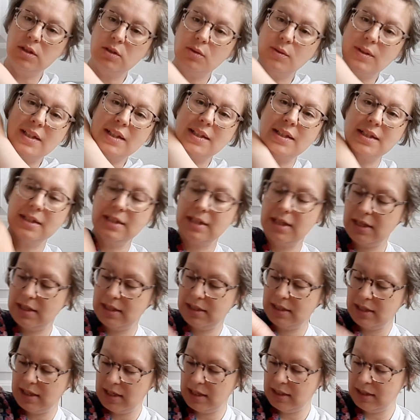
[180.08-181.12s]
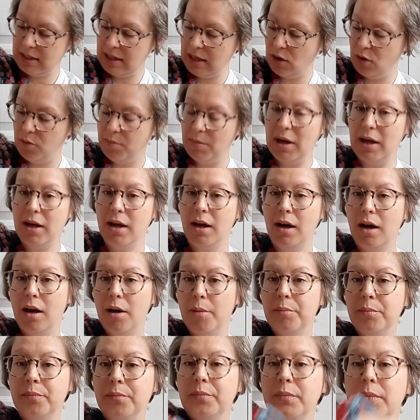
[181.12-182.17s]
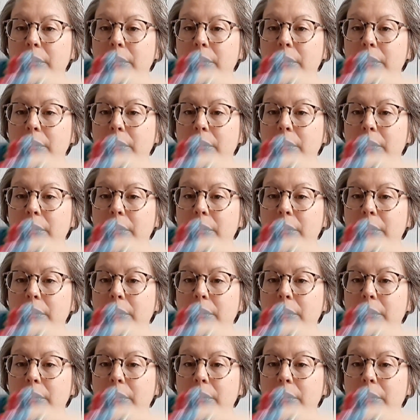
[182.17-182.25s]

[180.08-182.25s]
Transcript: it sits like that on my arm.